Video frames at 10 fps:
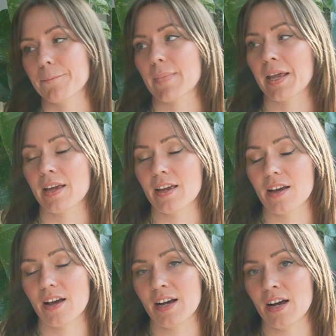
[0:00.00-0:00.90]
They
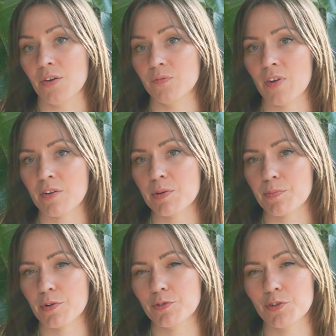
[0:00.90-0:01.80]
are very
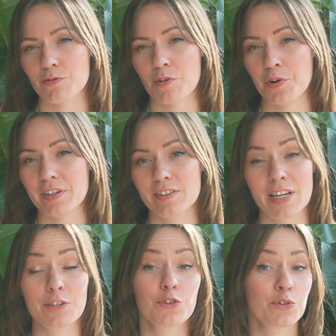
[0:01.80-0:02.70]
prone to rot. They
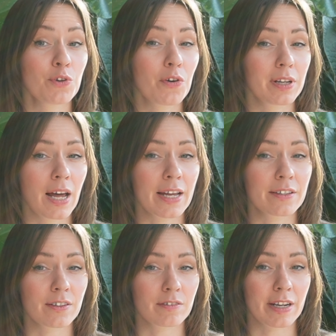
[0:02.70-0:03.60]
do not like
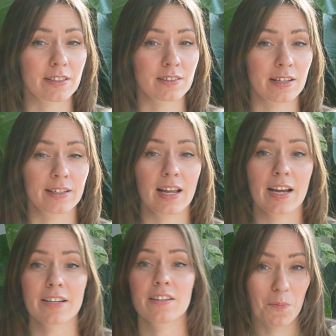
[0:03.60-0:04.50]
direct
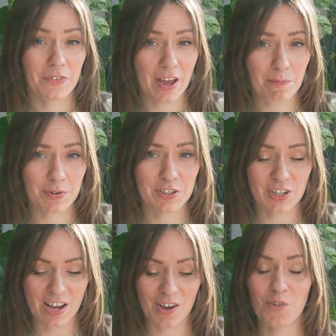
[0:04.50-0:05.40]
sunlight.
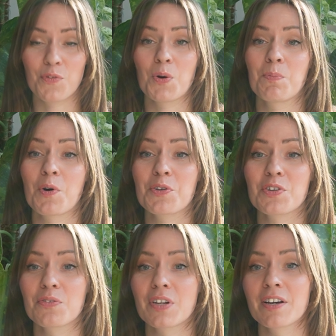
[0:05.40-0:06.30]
Temperature for both
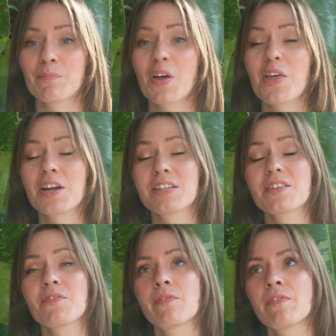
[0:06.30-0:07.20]
of them is
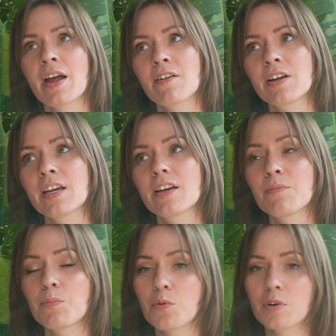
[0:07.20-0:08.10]
very
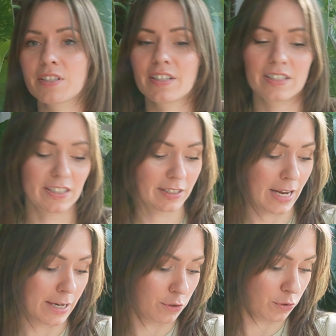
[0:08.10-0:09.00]
important.
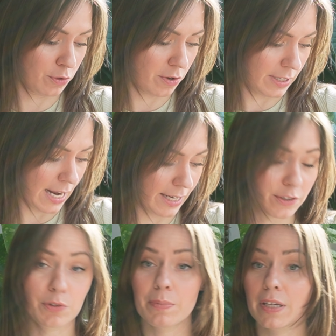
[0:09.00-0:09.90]
They do not like
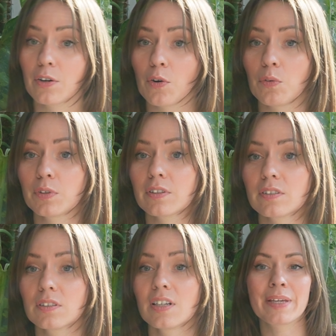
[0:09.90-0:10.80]
to be cold.
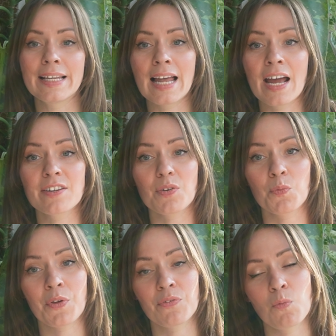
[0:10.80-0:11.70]
Be light
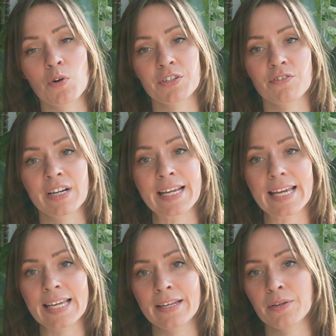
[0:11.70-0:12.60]
with watering
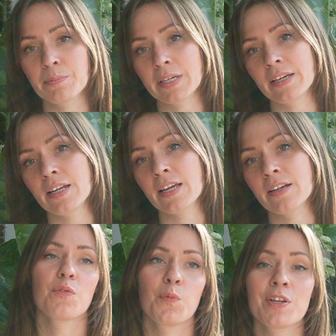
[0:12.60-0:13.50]
in the
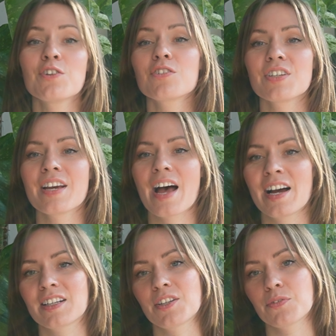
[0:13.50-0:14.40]
beginning. When you see
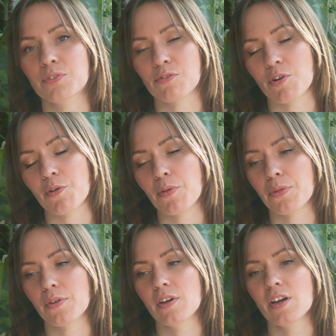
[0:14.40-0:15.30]
active growth,